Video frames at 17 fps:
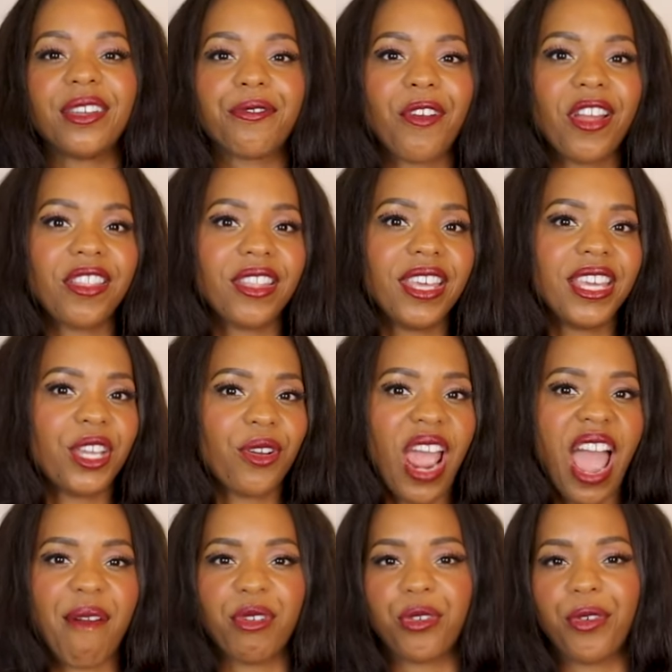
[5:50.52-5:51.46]
friendly
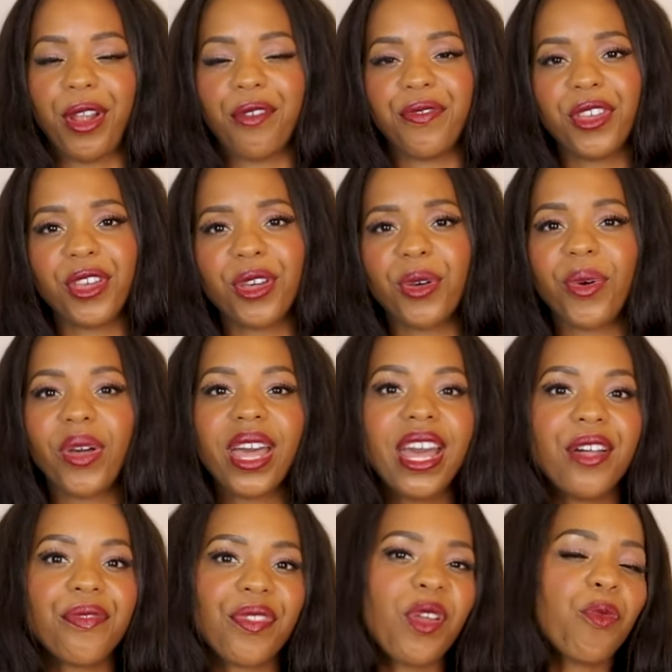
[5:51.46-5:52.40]
or have a great view,
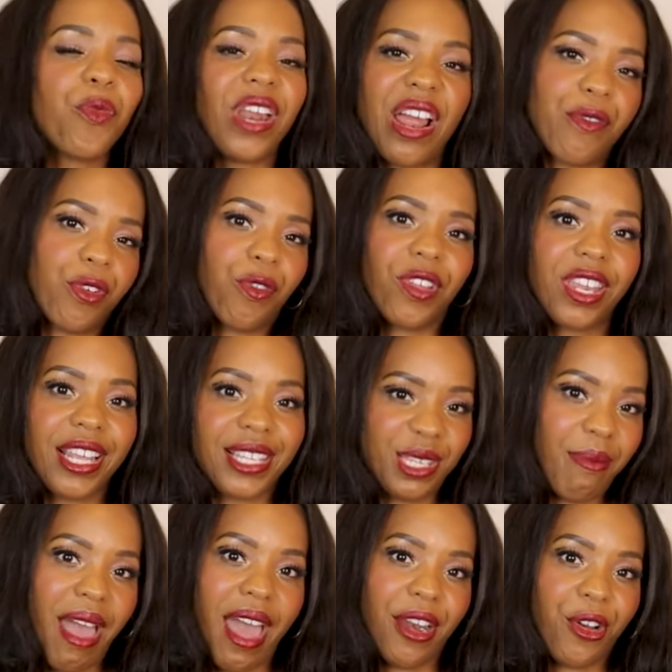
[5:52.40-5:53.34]
then whatever, it really
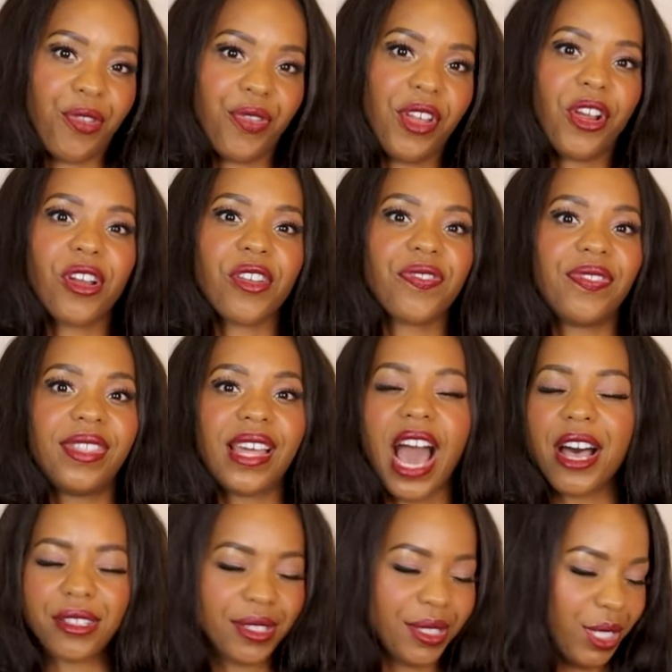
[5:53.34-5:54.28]
doesn't matter. There are
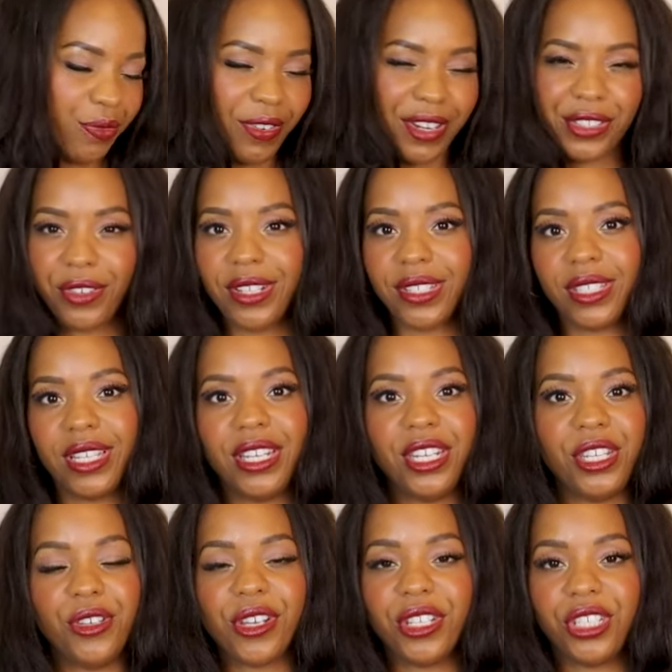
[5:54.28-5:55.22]
thousands of restaurants in
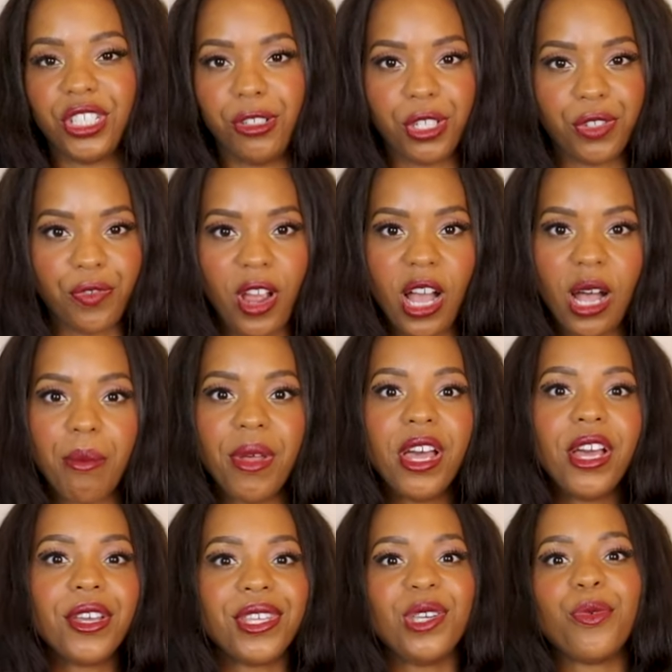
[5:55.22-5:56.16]
London you can choose from.
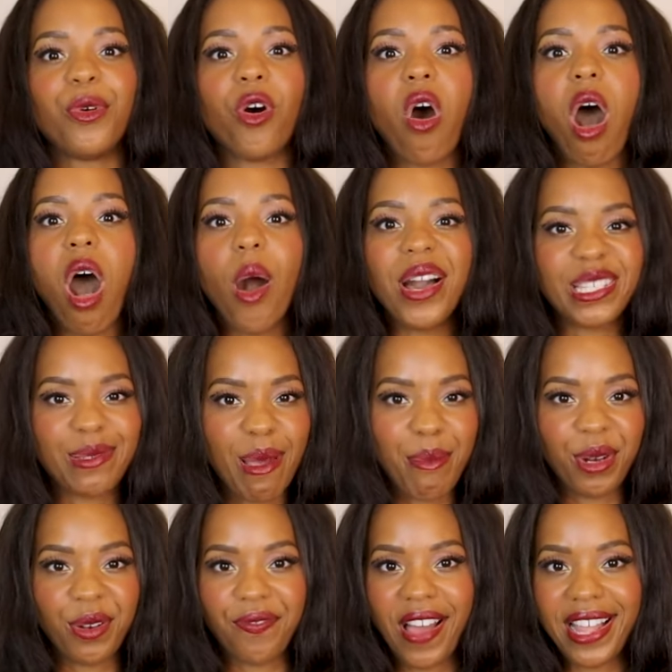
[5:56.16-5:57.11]
You will always be
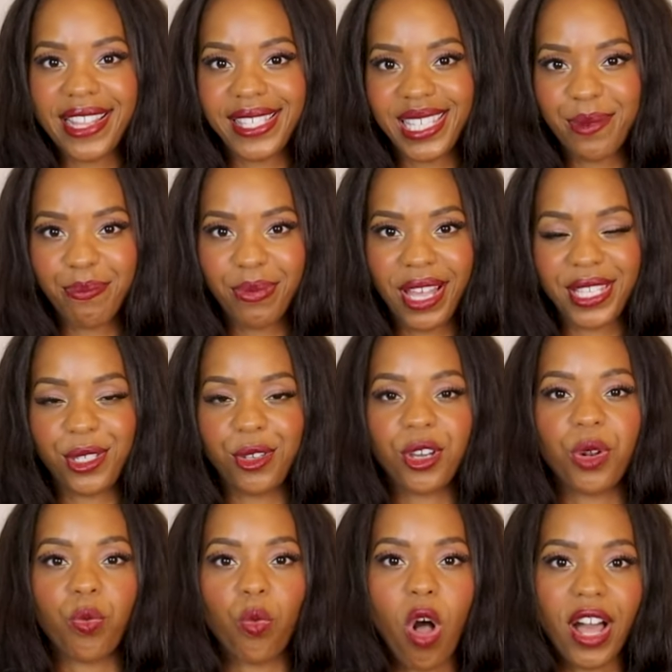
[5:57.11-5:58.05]
able to find some place
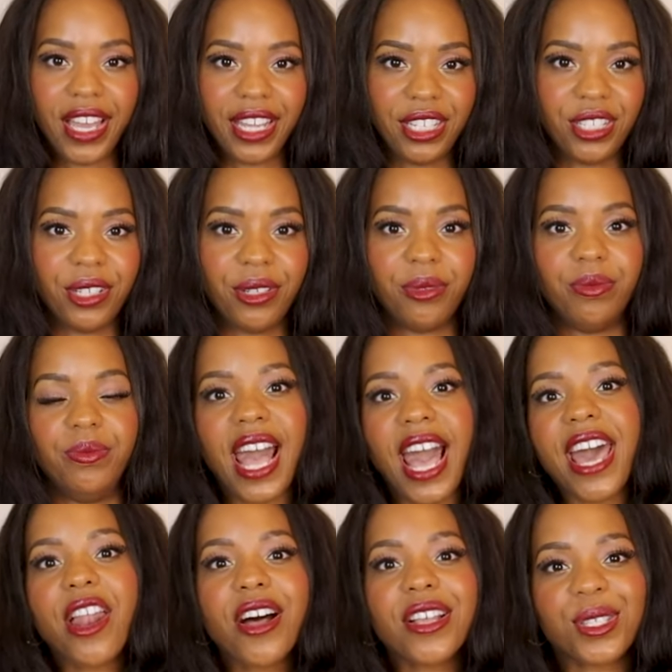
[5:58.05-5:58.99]
you can walk into.
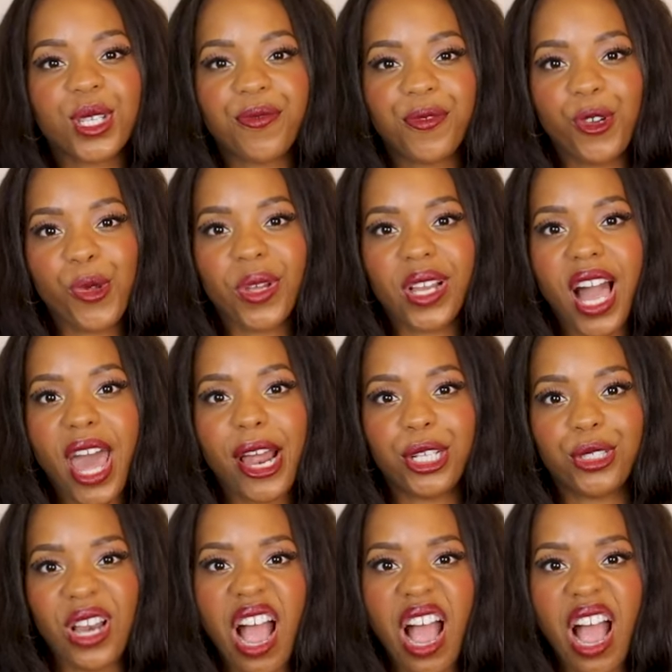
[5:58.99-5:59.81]
And also, if you're the kind of